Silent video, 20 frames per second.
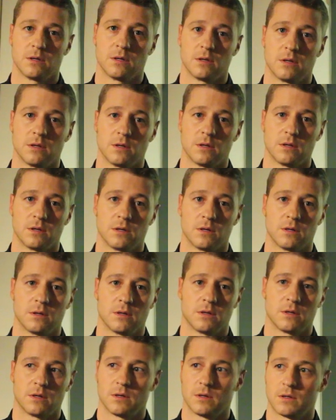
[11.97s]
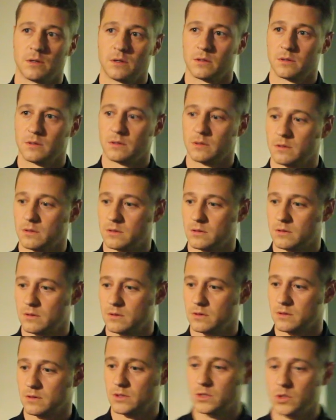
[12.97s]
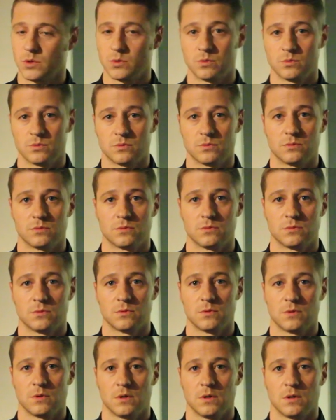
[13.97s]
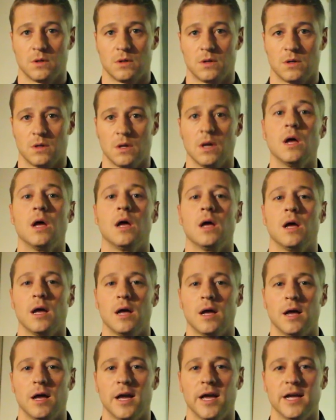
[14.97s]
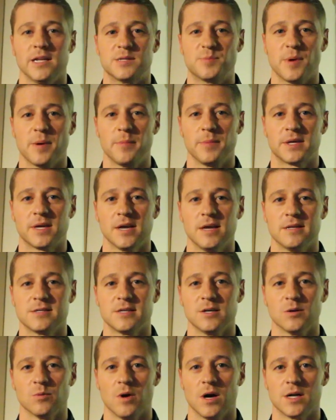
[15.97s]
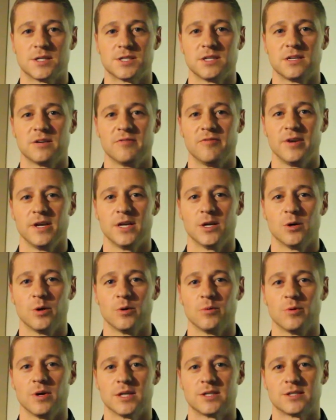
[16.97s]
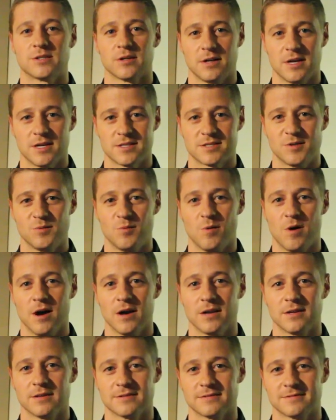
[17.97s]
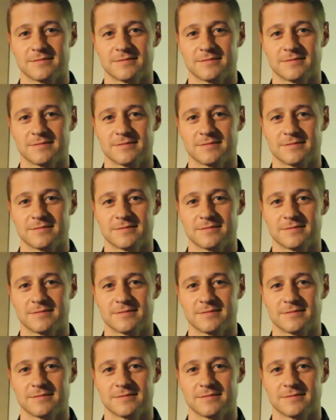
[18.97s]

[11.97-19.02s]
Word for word: Covino and Rich on SNY. Cool. Thanks, man. Hey, it's Ben McKenzie. You're watching Covino and Rich on SNY.